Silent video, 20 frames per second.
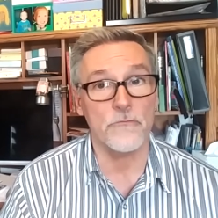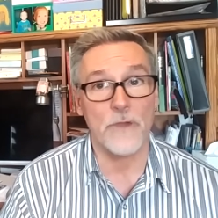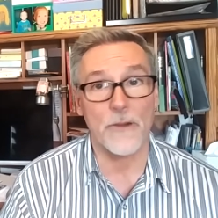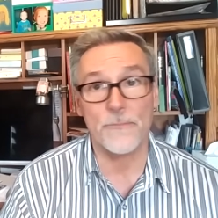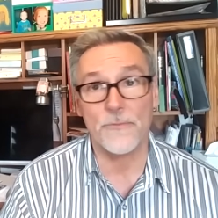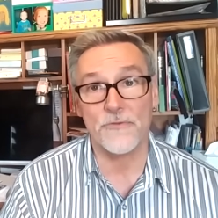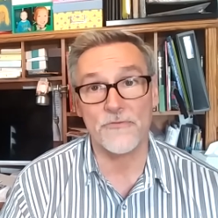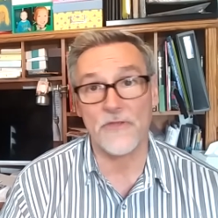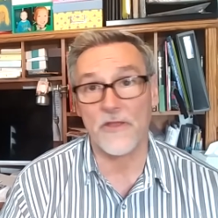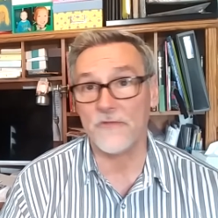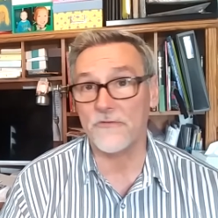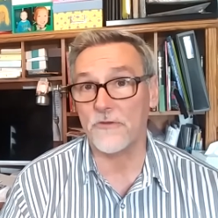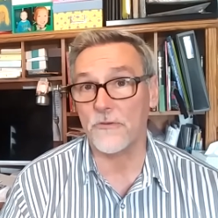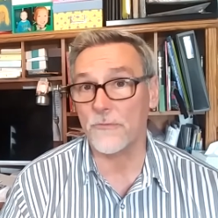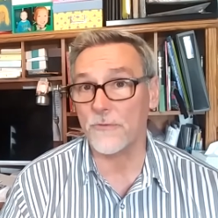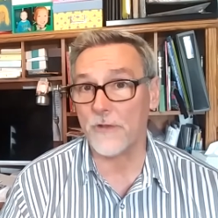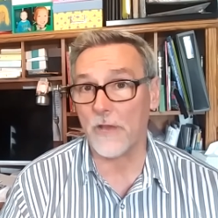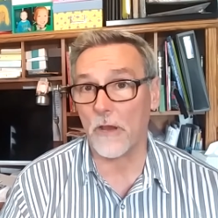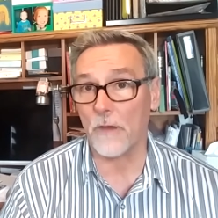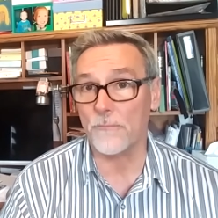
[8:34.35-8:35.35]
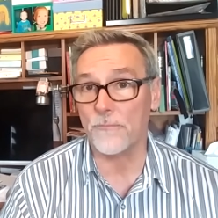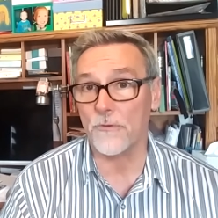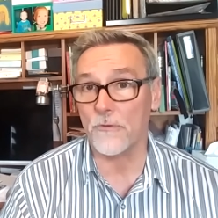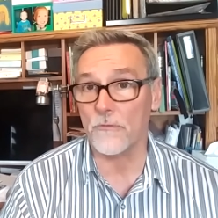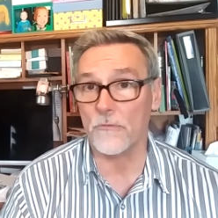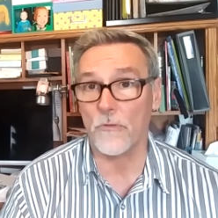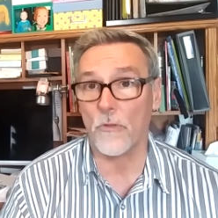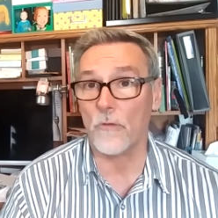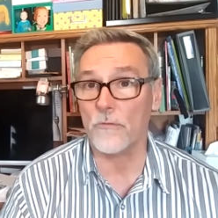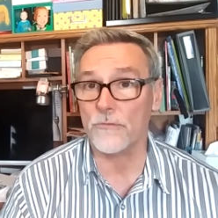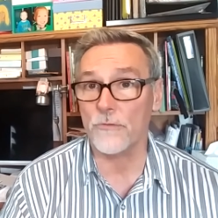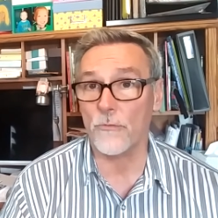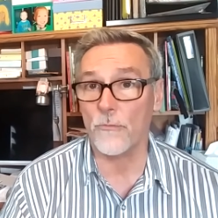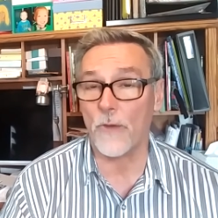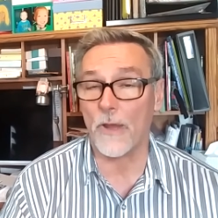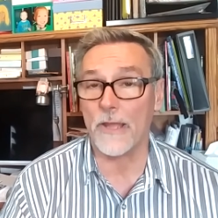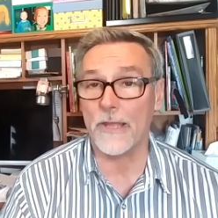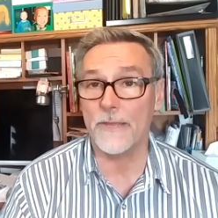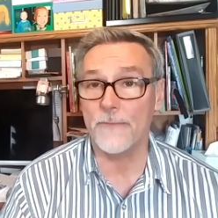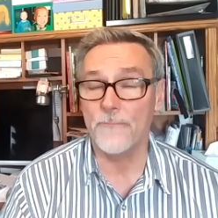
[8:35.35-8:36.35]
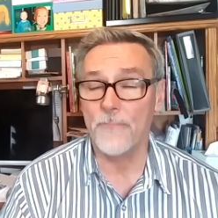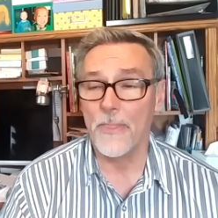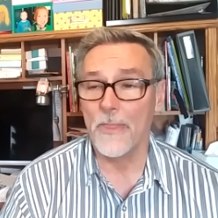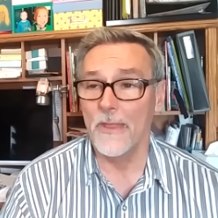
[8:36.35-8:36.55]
represent you and help you along the way.